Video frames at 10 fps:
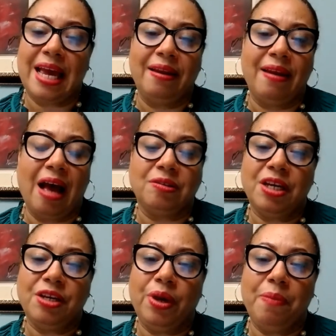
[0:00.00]
And I'll
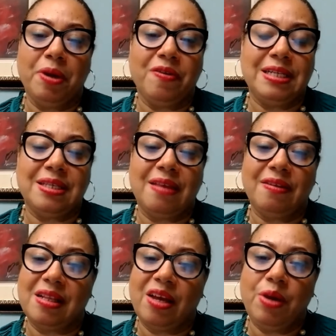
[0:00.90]
tell you,
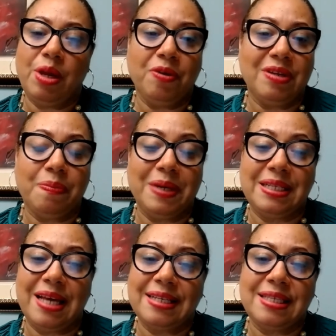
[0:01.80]
there's a lot of immigrants that pay
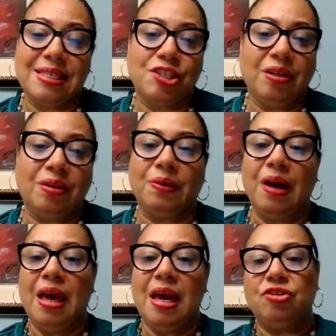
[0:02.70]
taxes too.
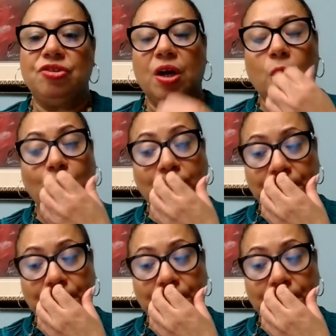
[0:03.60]
So